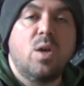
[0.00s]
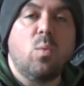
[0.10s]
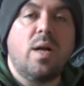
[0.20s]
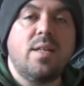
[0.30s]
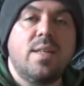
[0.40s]

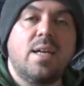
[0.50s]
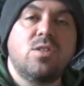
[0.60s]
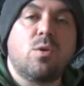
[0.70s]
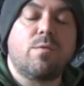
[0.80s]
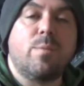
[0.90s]
Well,
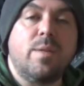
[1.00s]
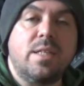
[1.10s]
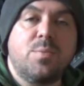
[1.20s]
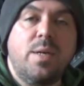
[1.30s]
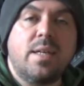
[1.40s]
that's all from
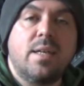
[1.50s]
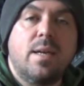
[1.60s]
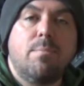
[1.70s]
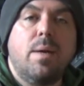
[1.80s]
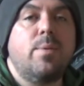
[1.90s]
this week.
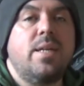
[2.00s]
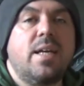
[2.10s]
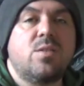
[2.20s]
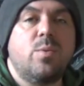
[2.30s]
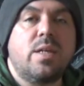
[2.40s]
Maybe
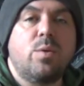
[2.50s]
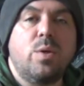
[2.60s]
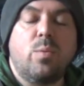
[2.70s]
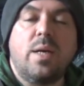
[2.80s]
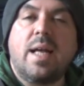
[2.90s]
next week
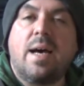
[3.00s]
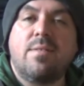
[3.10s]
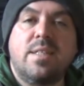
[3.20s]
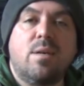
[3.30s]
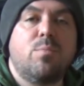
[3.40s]
we'll have
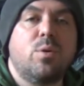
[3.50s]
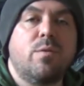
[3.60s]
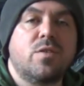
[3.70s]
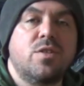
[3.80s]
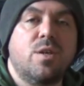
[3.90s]
a downpour
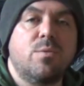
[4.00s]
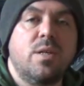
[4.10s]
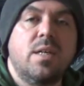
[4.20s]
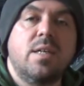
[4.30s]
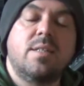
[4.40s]
of snow